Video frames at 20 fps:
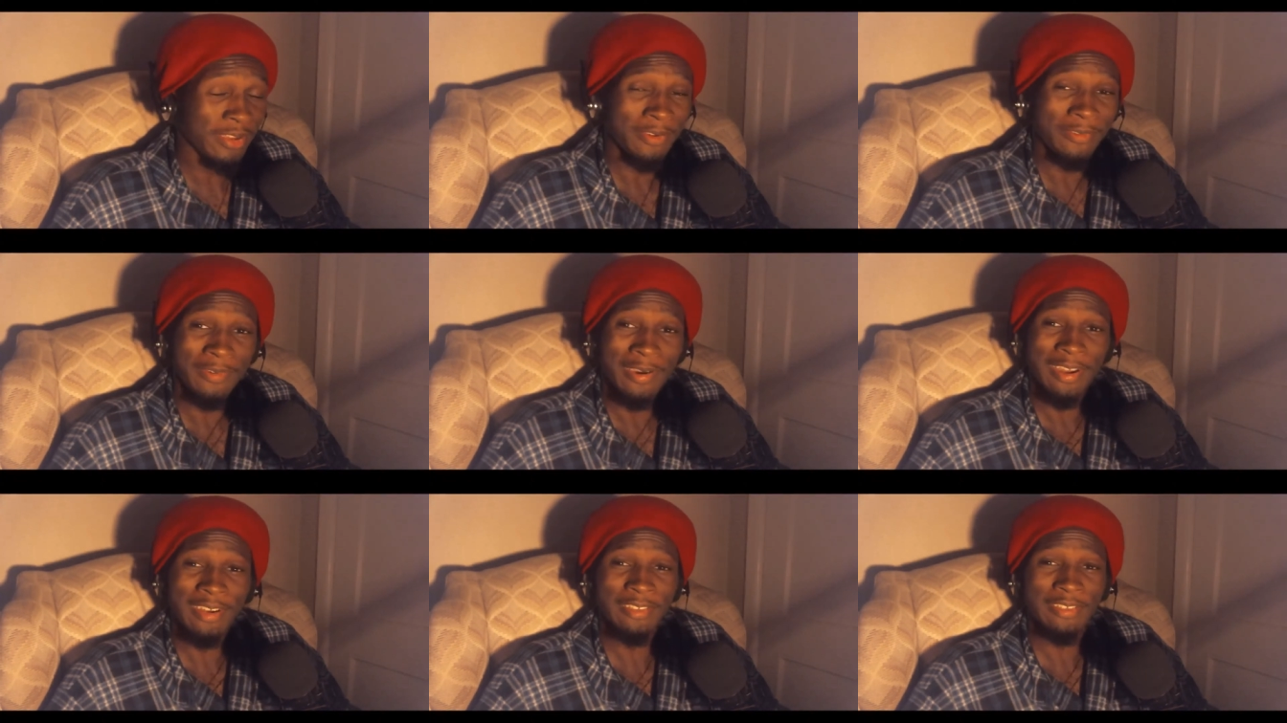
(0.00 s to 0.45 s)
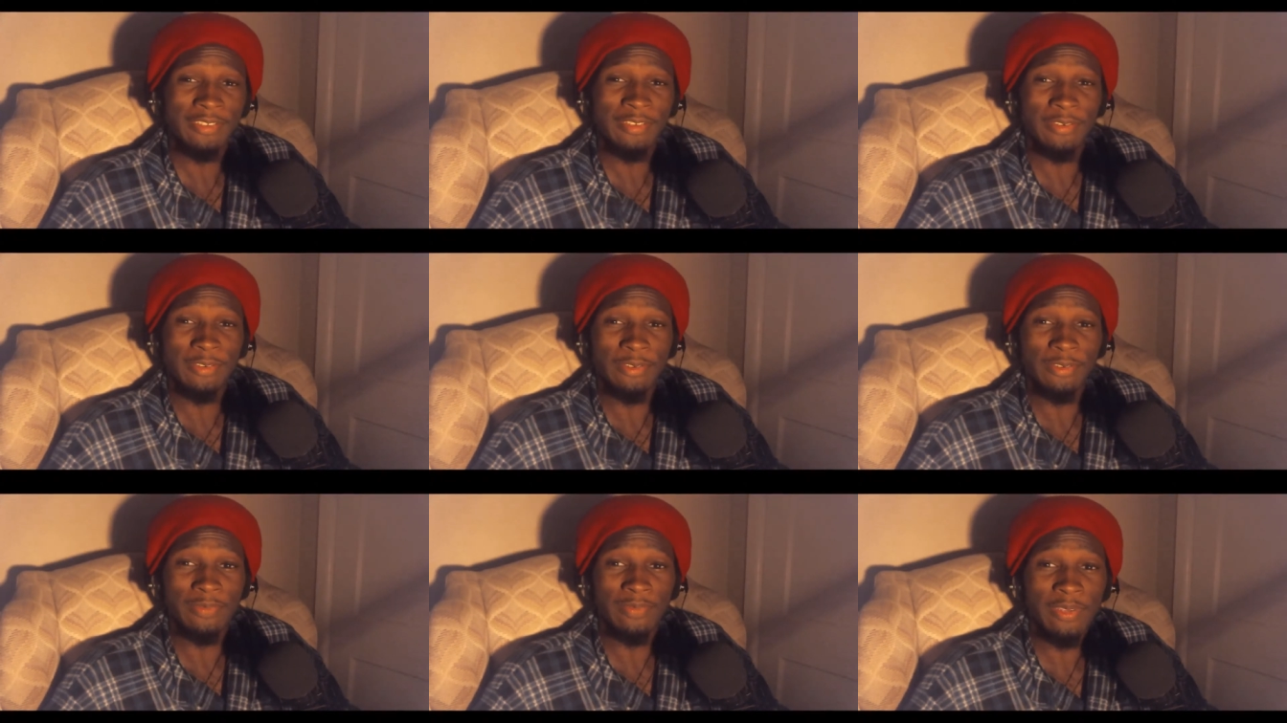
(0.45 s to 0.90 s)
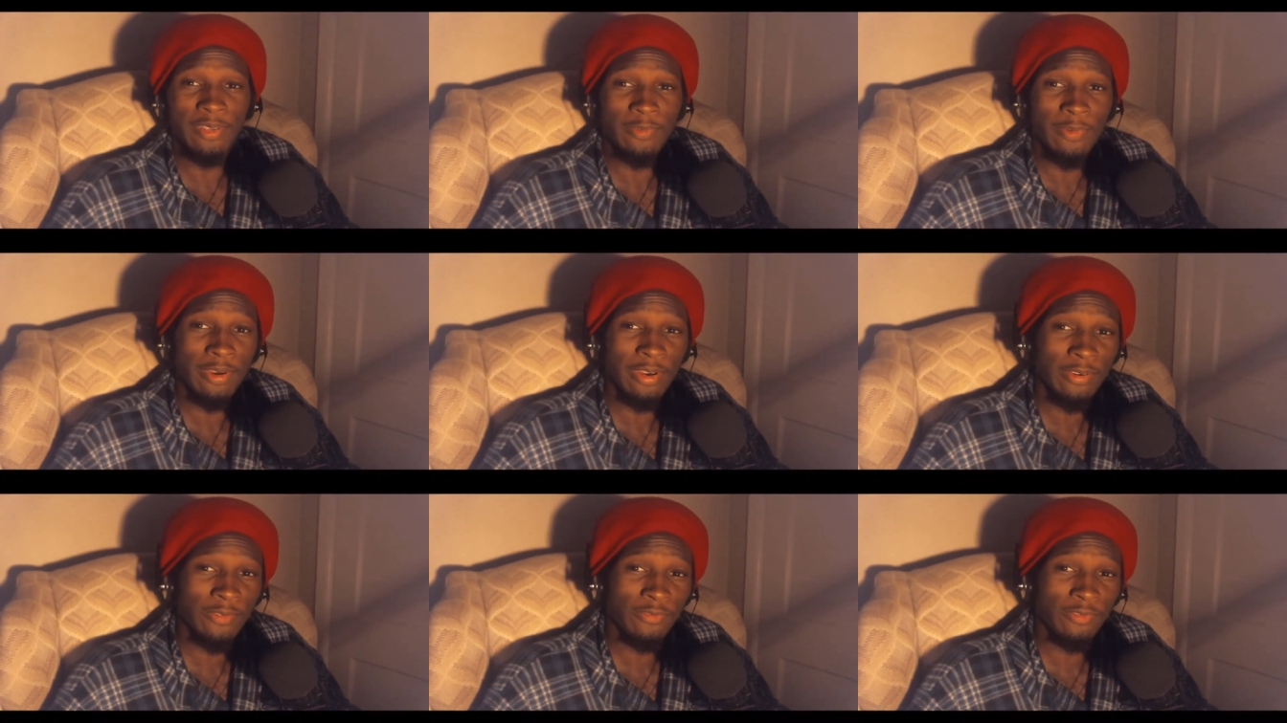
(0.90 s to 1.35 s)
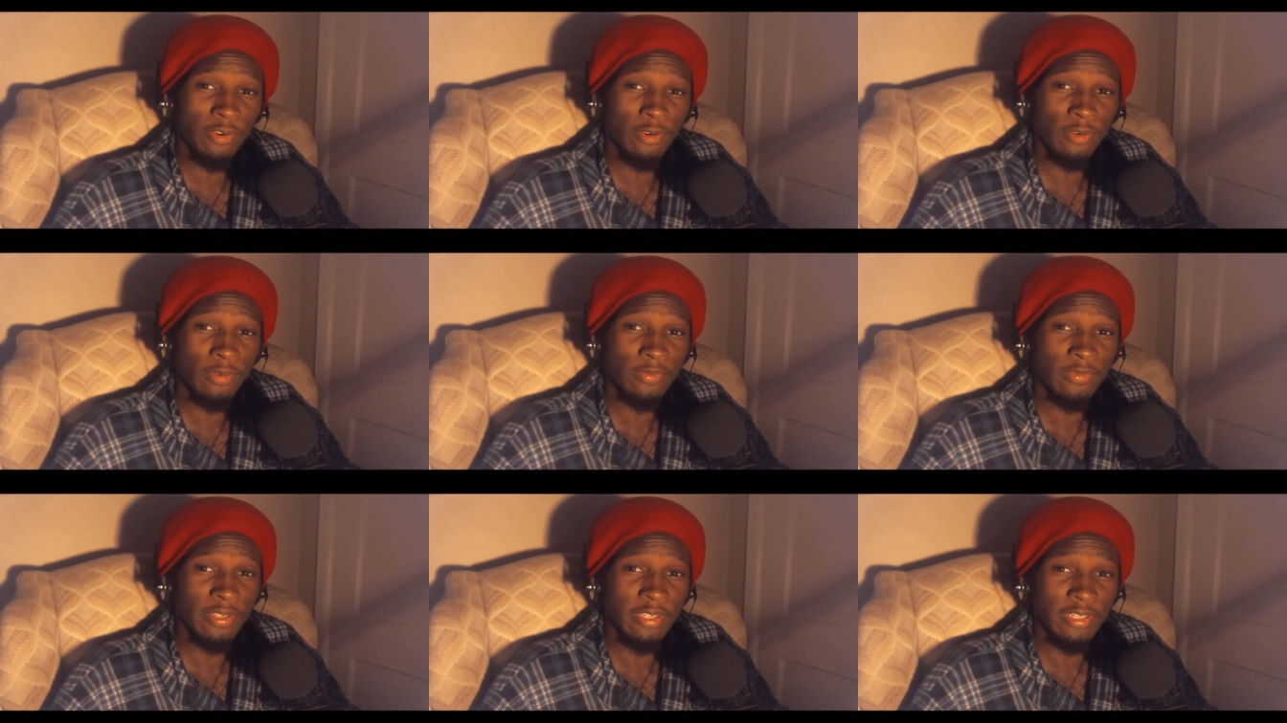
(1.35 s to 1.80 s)
why does dude be wearing
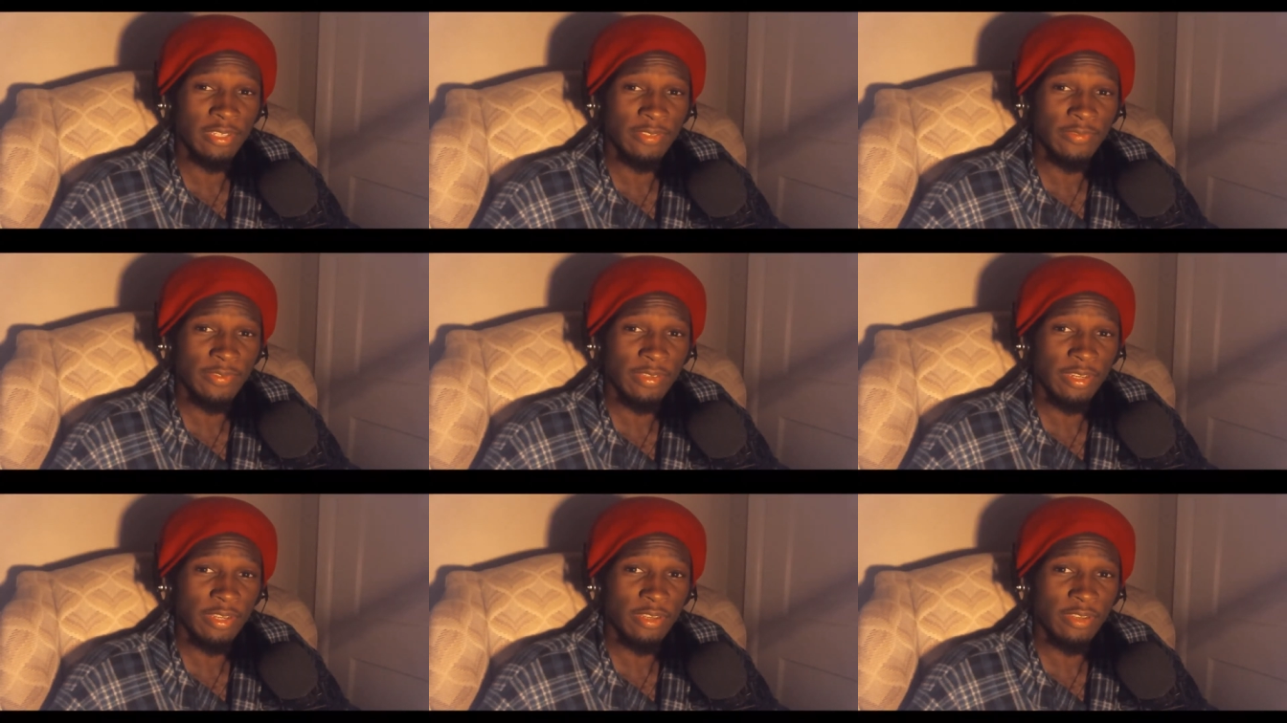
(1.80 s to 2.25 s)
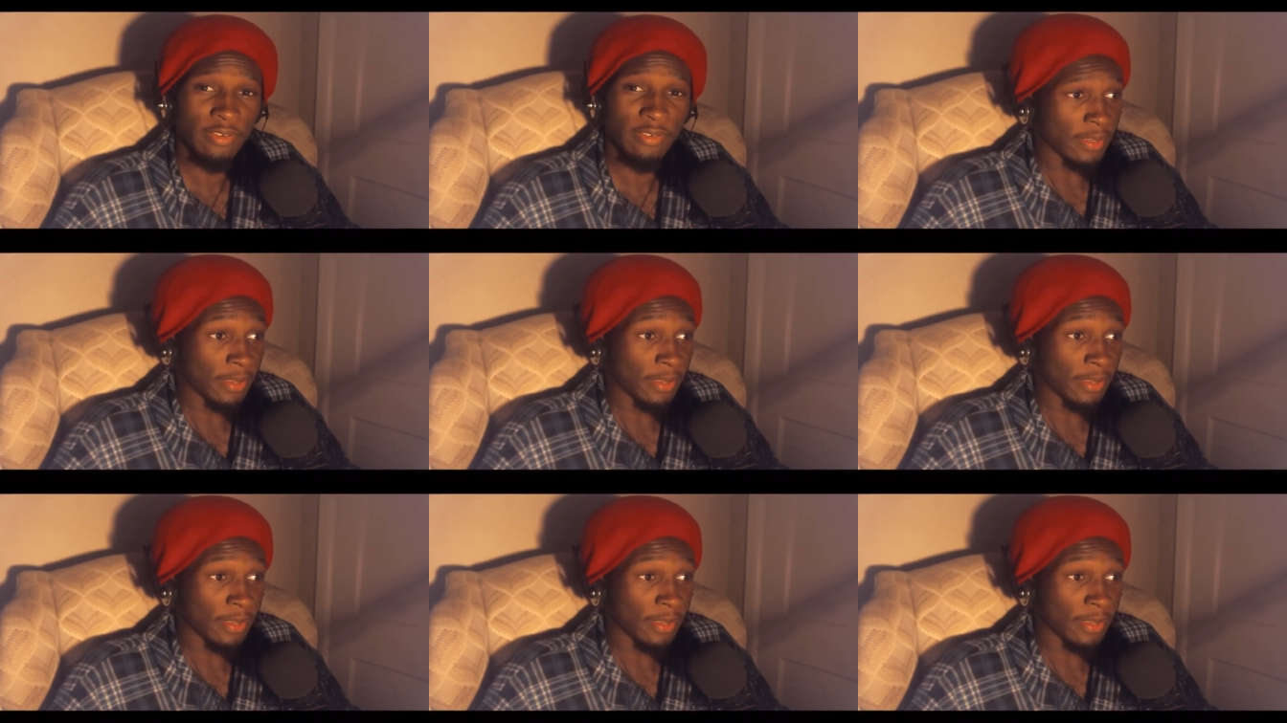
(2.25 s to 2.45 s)
robes in his video?